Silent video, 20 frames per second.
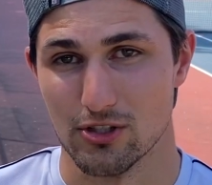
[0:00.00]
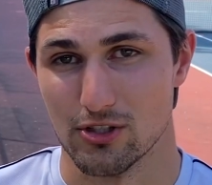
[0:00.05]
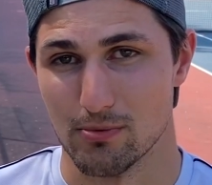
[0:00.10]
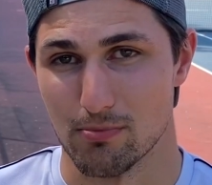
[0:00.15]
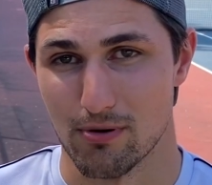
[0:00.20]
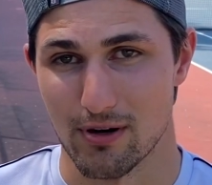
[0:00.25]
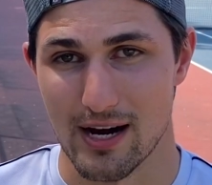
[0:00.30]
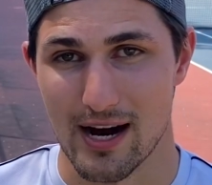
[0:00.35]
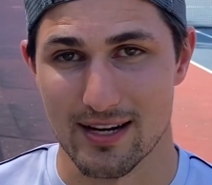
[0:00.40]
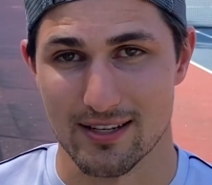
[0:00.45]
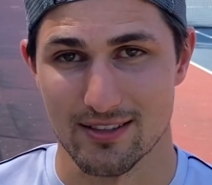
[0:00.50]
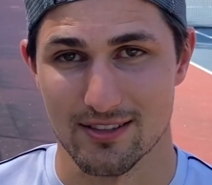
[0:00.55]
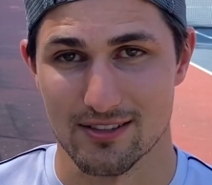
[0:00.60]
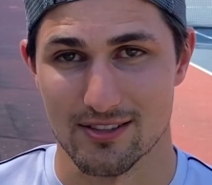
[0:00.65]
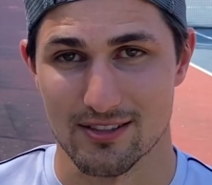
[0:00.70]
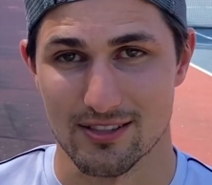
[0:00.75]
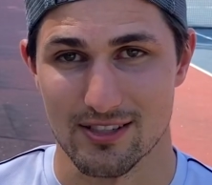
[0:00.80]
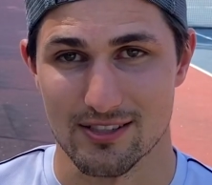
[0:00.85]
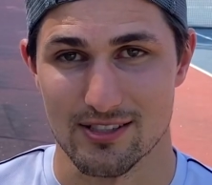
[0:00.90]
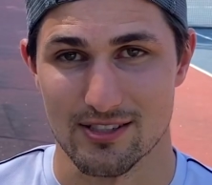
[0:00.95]
that your
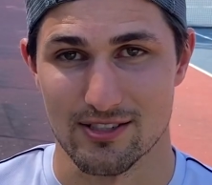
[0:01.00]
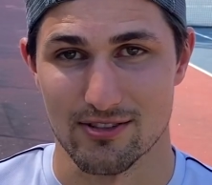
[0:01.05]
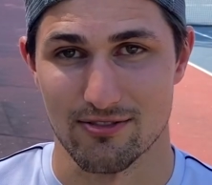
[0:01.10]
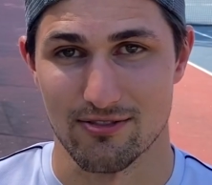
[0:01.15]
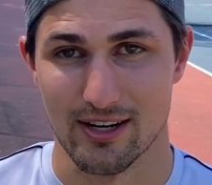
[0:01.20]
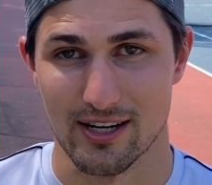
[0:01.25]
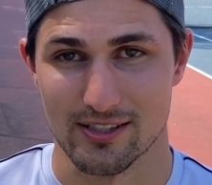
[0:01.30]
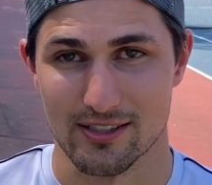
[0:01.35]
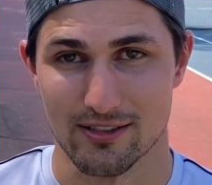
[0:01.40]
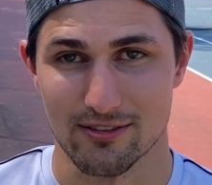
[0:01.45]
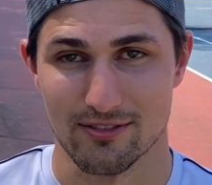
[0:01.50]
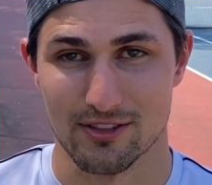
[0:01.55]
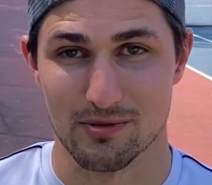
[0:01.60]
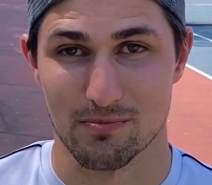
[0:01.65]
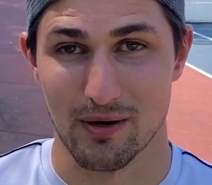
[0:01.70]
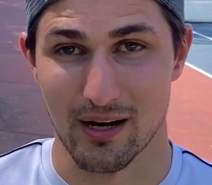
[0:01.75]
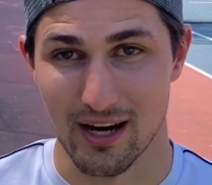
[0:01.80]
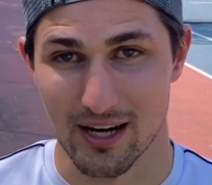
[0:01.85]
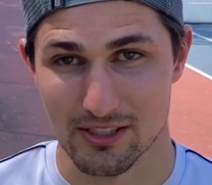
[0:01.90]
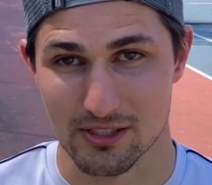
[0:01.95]
practice is as effective as
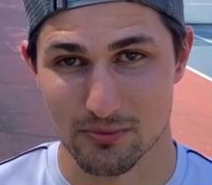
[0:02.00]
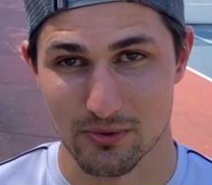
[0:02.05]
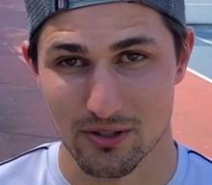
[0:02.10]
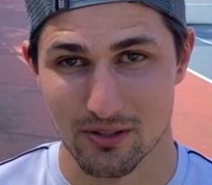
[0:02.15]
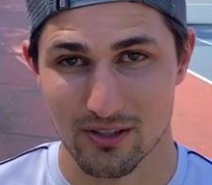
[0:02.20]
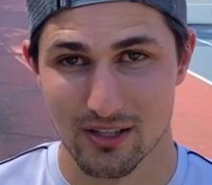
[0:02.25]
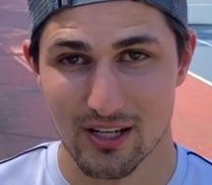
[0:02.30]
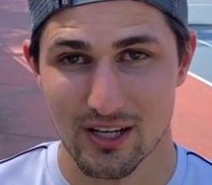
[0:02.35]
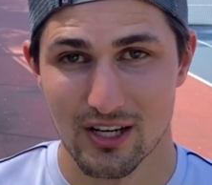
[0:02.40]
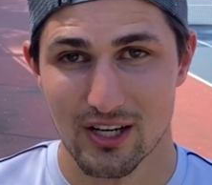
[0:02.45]
possible.